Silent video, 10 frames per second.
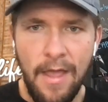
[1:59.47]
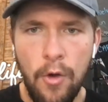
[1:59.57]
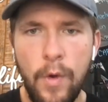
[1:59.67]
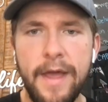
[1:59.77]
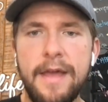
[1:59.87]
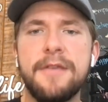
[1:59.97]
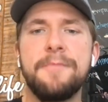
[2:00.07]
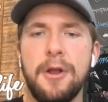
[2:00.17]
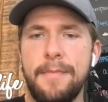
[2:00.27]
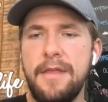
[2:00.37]
quick
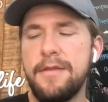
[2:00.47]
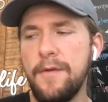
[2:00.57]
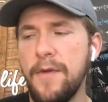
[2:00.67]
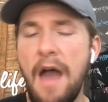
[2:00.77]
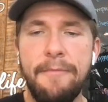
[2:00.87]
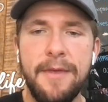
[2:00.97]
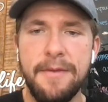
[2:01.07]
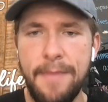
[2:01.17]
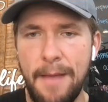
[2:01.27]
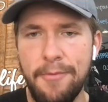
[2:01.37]
experiment. So if you have a piece
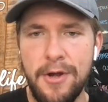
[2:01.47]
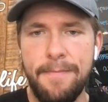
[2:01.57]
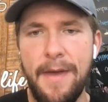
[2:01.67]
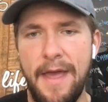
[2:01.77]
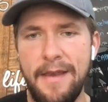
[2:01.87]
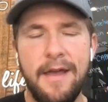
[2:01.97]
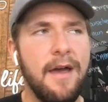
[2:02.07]
of paper and a pen,